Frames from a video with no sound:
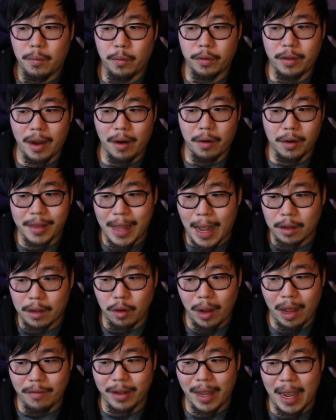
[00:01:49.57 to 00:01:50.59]
with the
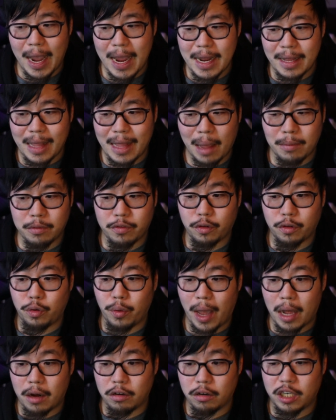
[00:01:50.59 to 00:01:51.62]
Aerodactyl having 80 damage for
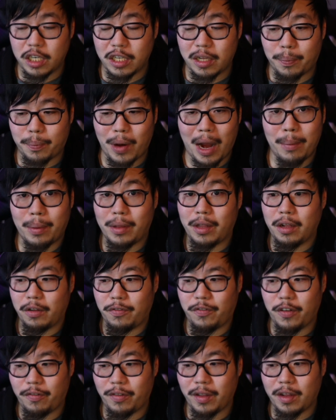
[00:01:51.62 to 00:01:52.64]
2 energy, the Primate
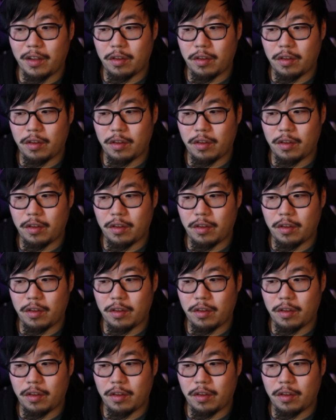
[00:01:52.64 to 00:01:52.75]
dealing 50.